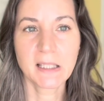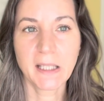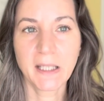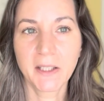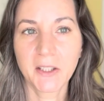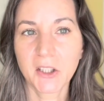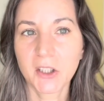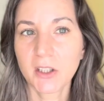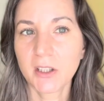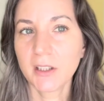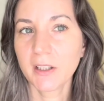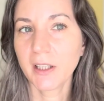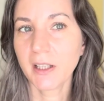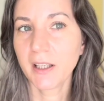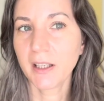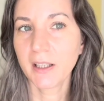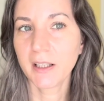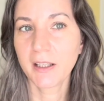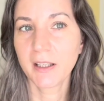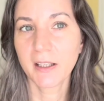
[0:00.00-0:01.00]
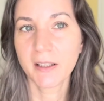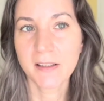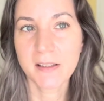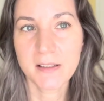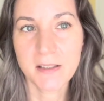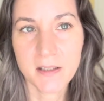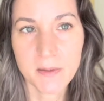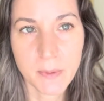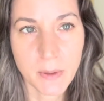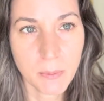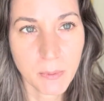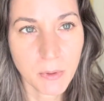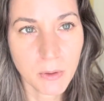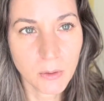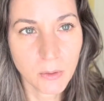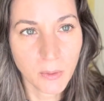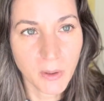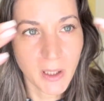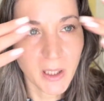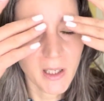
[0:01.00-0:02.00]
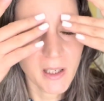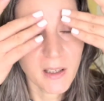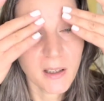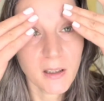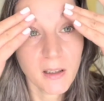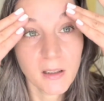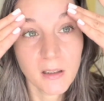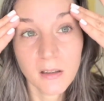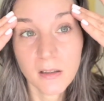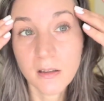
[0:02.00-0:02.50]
later, and this is what we're looking.